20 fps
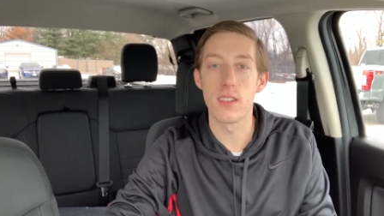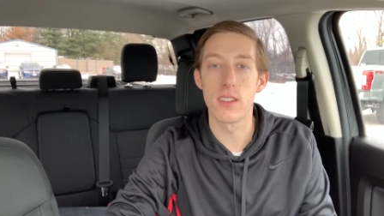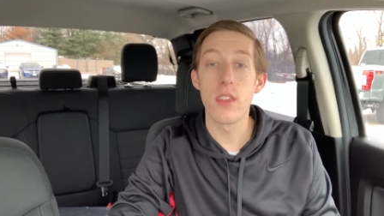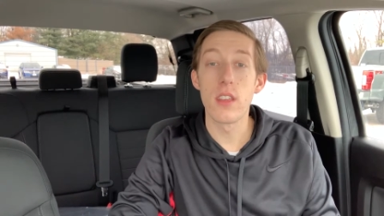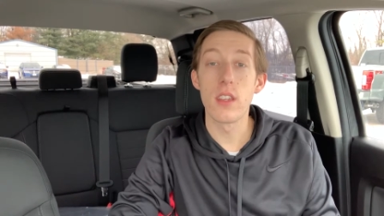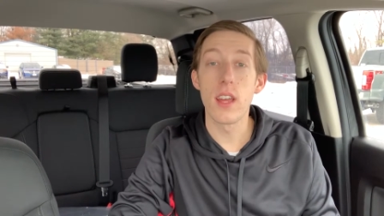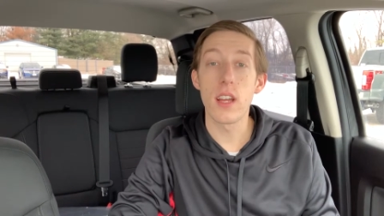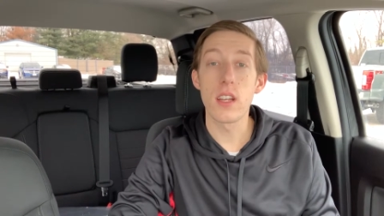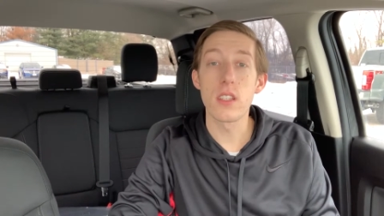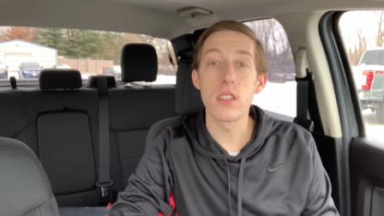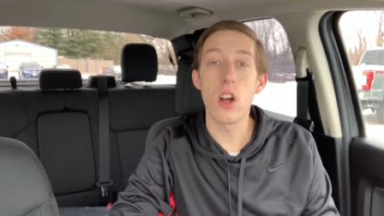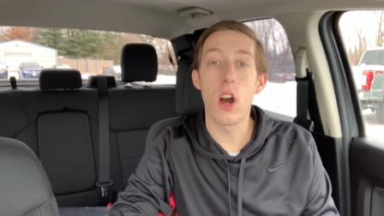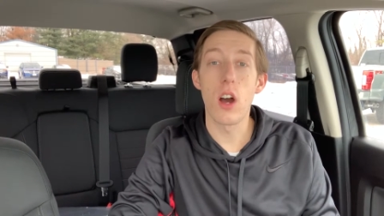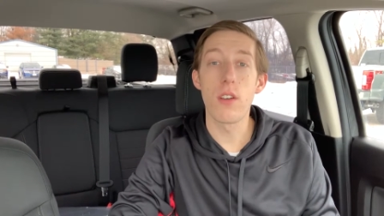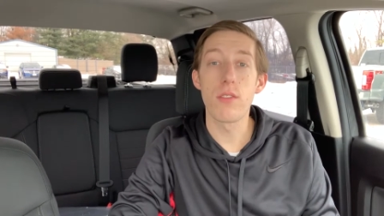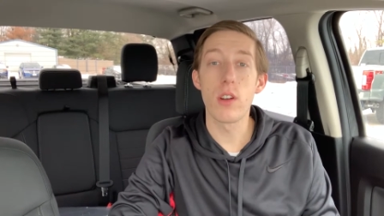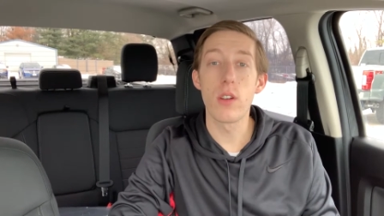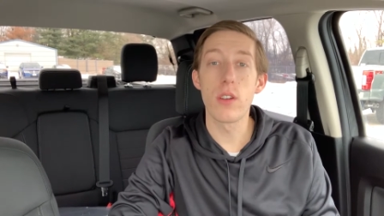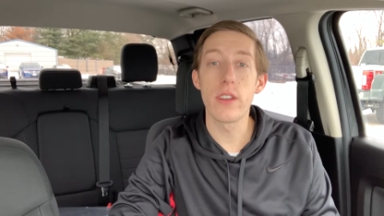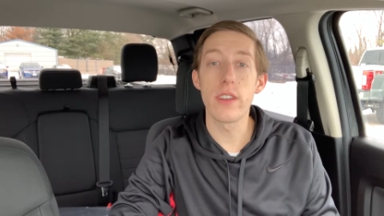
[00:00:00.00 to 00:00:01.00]
The next
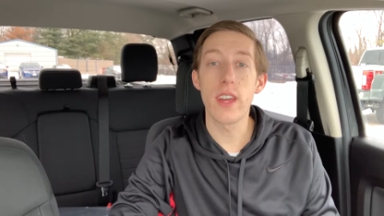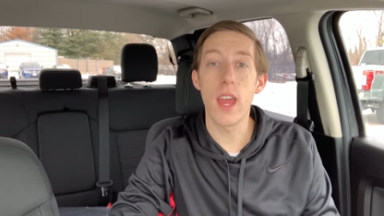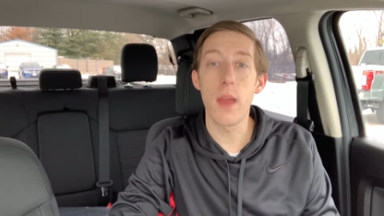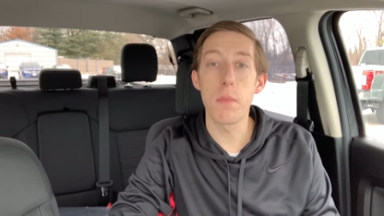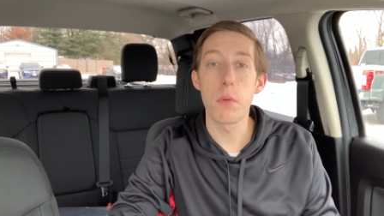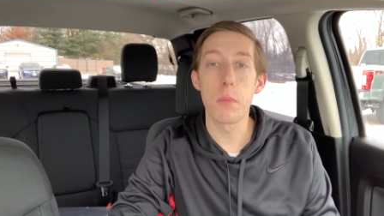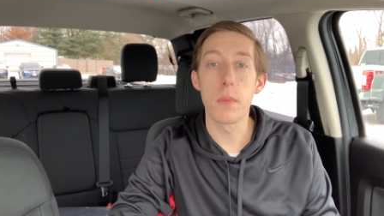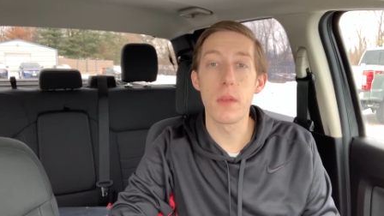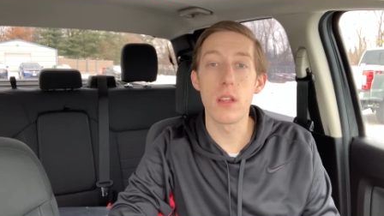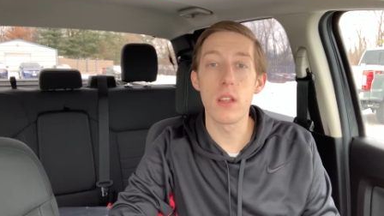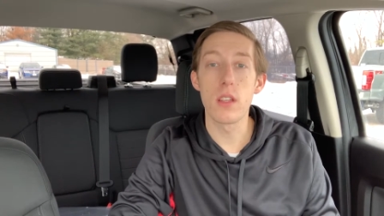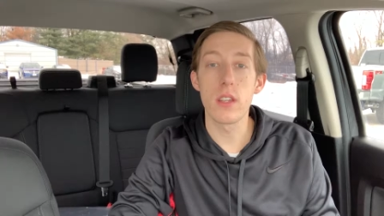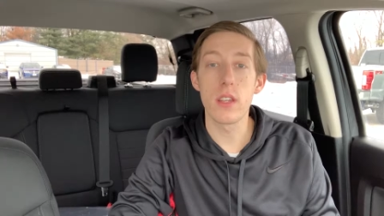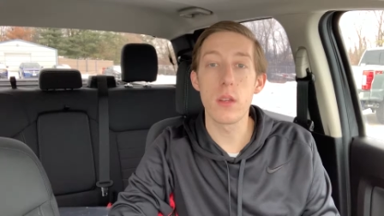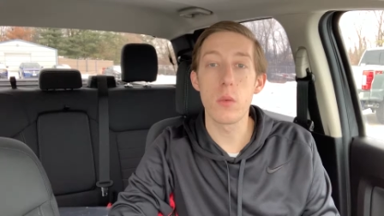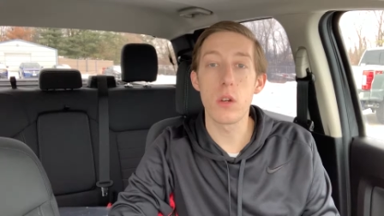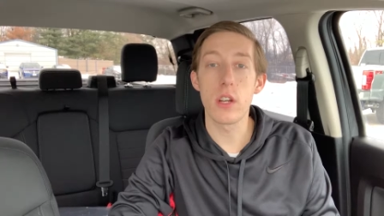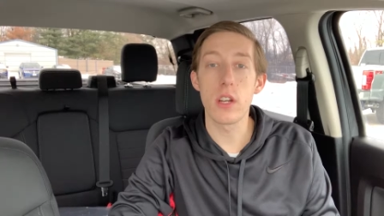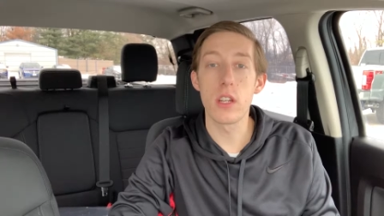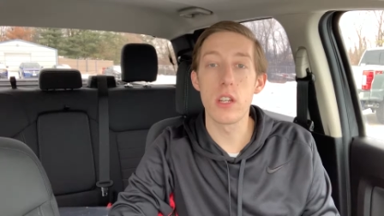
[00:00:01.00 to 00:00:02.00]
off-roading capability
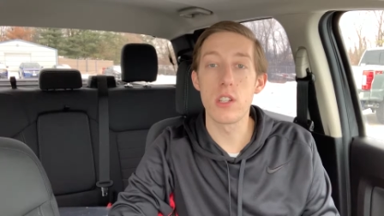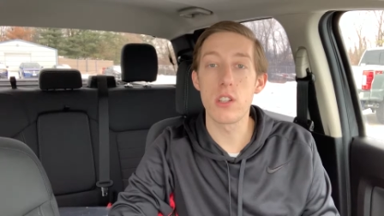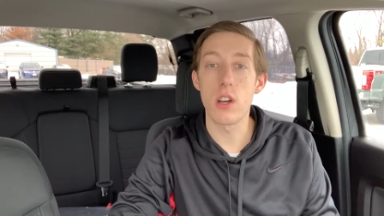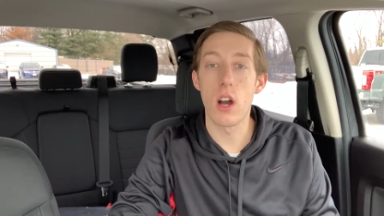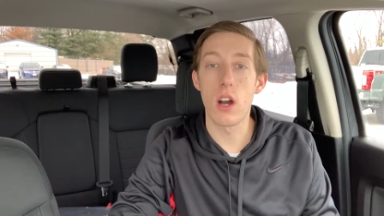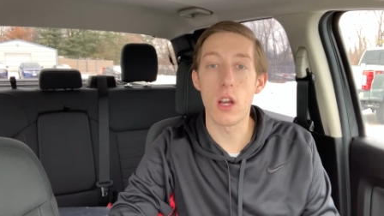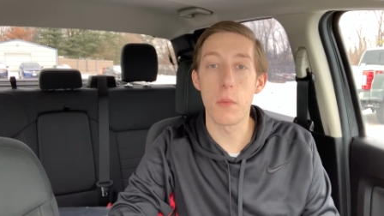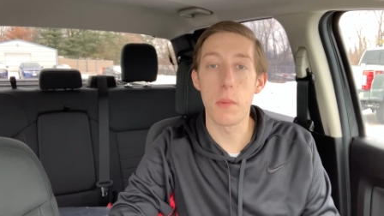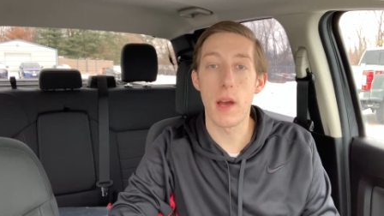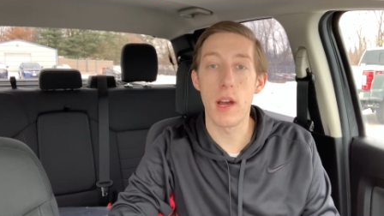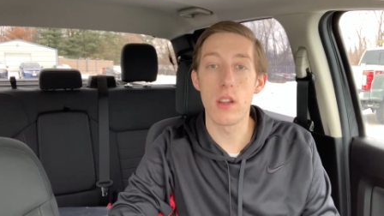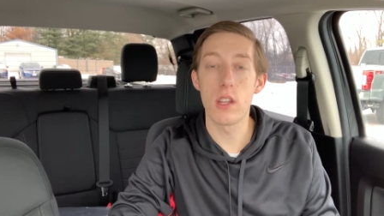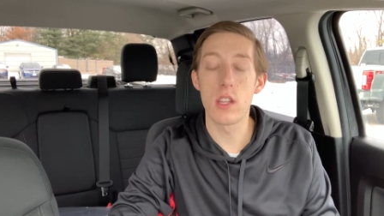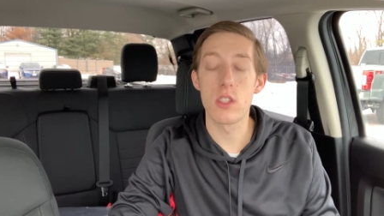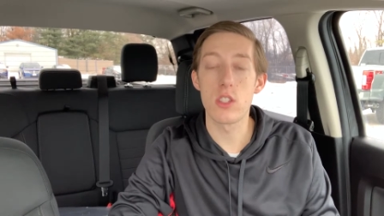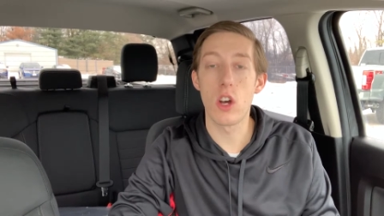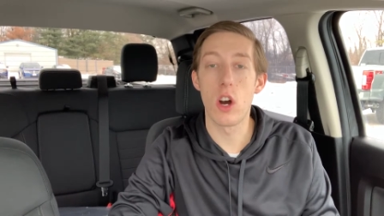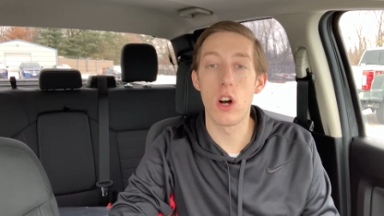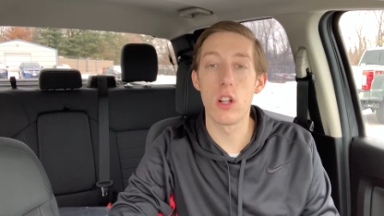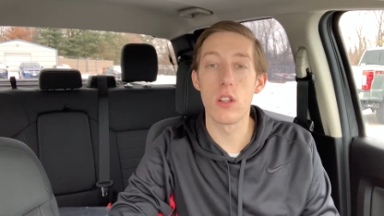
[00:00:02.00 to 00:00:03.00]
we're going to talk about
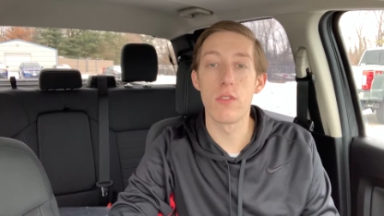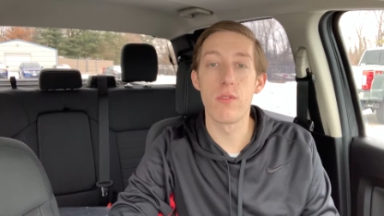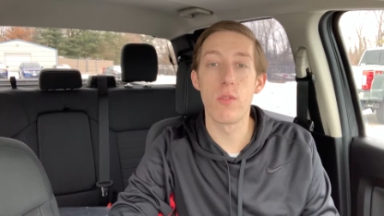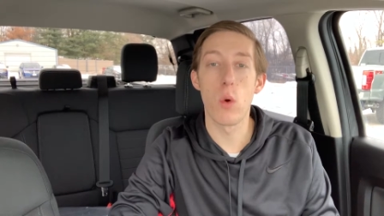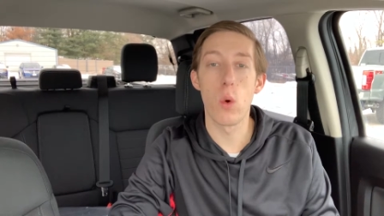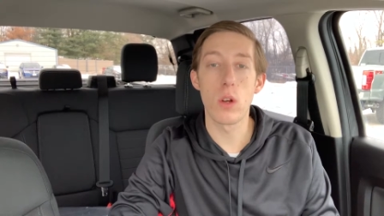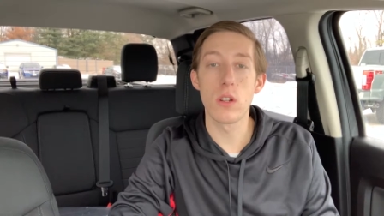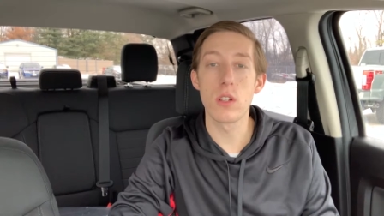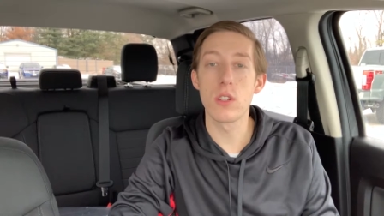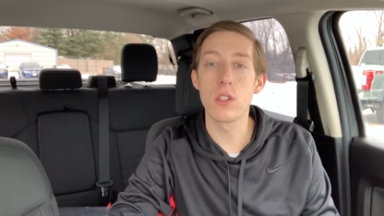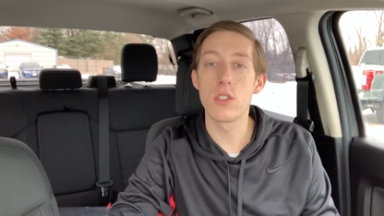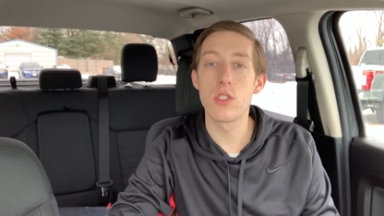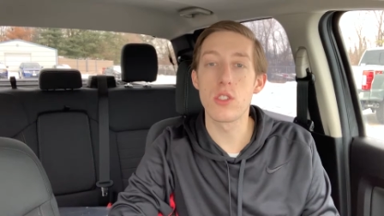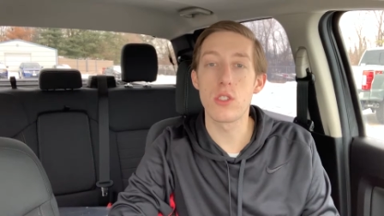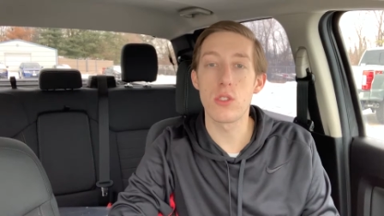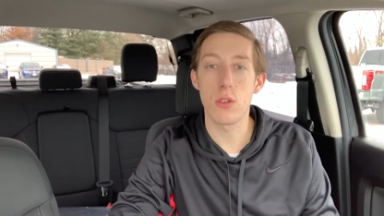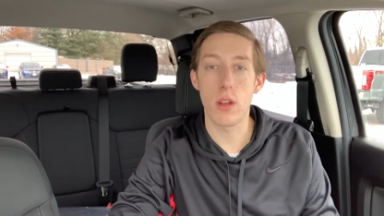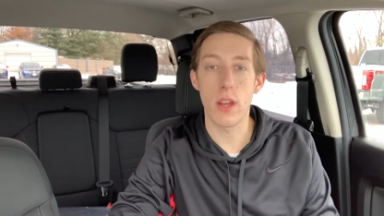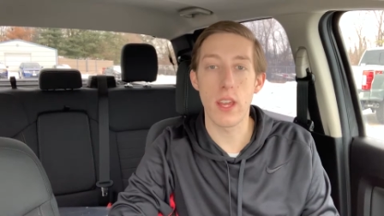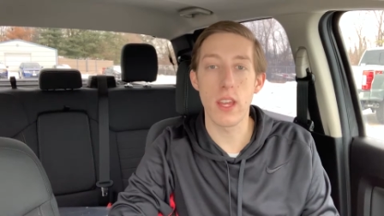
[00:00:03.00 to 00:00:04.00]
is called Ford's
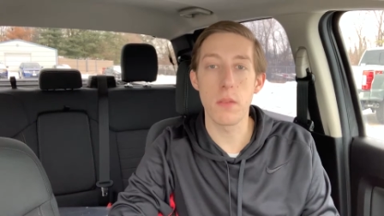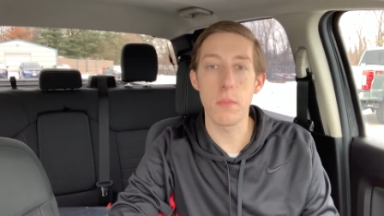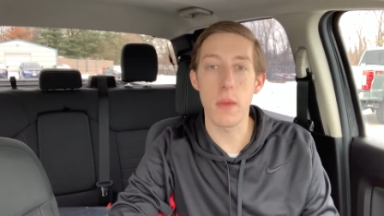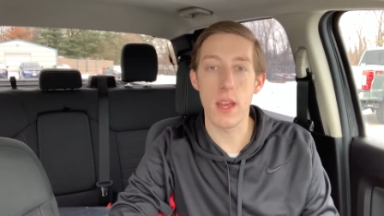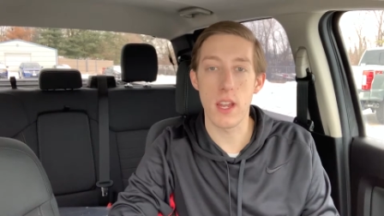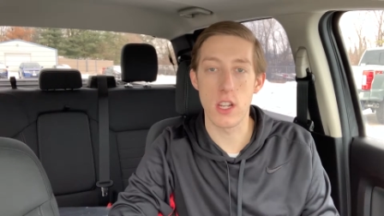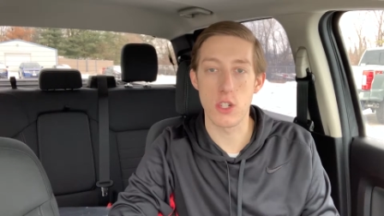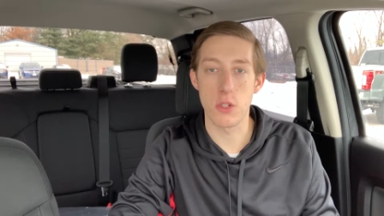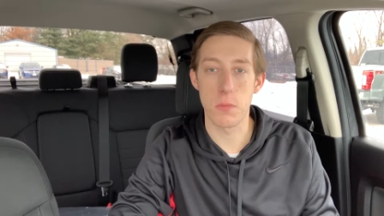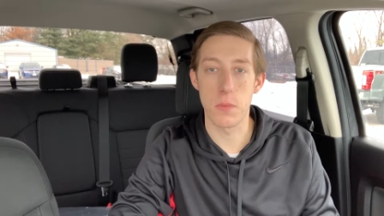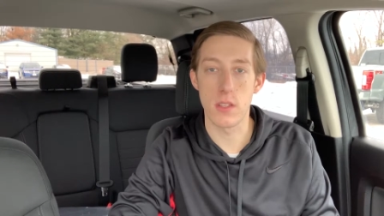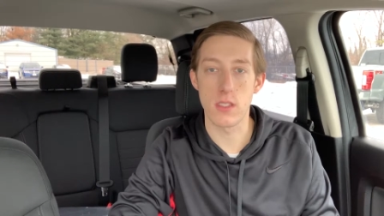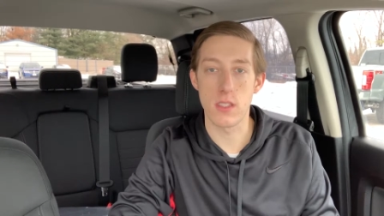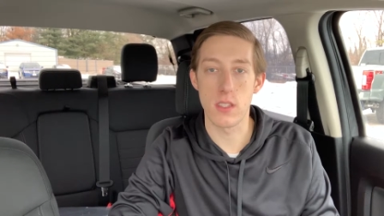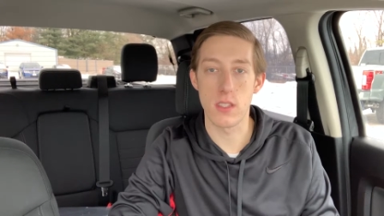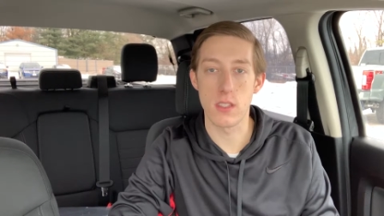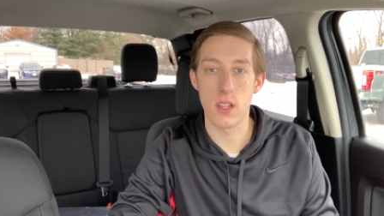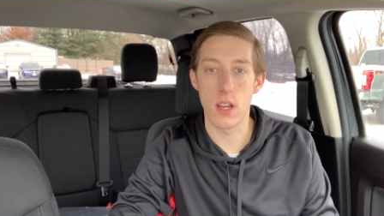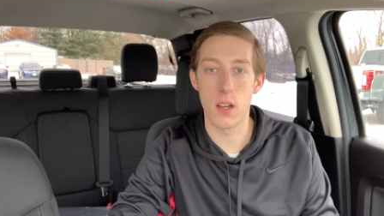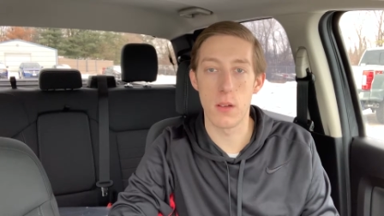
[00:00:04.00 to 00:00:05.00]
Terrain Management
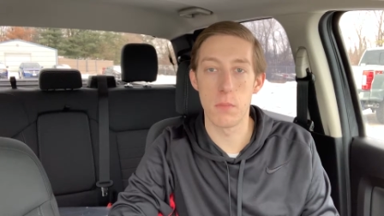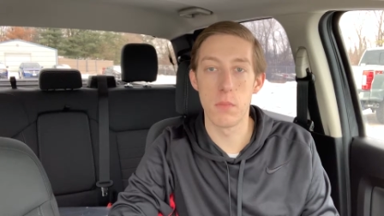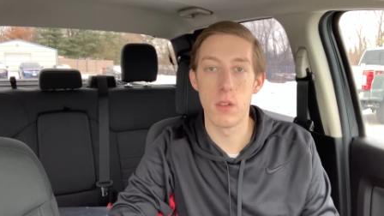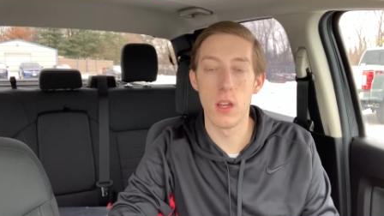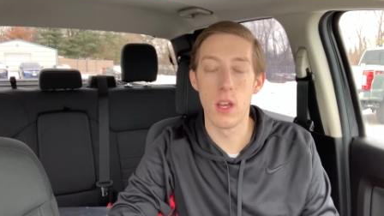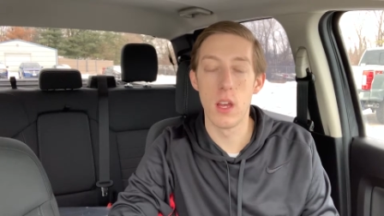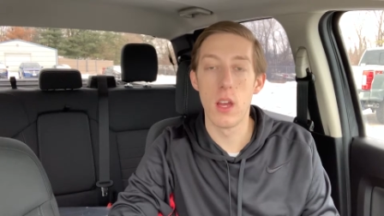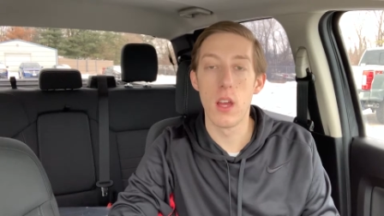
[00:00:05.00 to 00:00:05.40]
System.